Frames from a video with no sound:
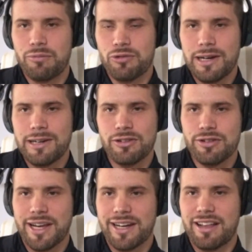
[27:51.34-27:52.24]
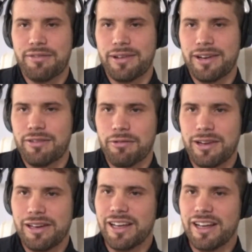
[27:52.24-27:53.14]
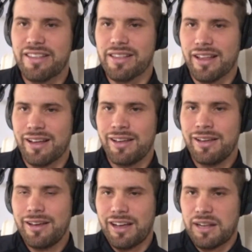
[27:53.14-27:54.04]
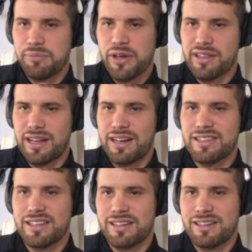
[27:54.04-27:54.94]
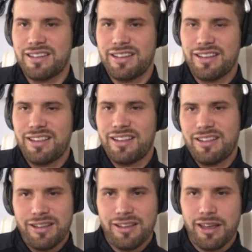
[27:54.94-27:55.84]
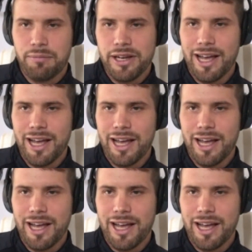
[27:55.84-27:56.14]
from train to train. That's when it really gets elbows out and can be